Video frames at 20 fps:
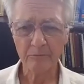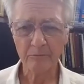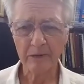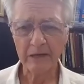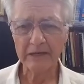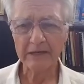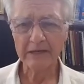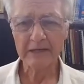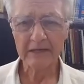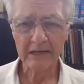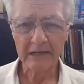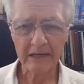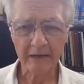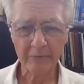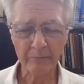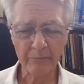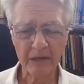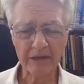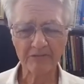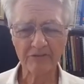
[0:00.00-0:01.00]
but
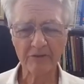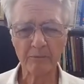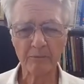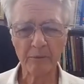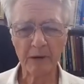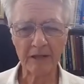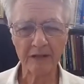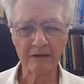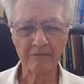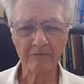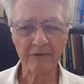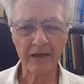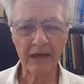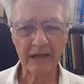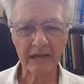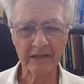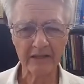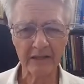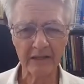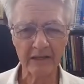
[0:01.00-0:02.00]
based upon the
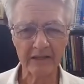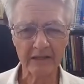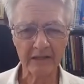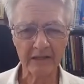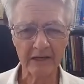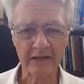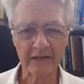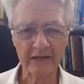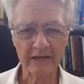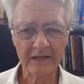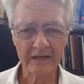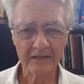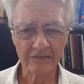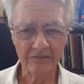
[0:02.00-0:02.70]
fact that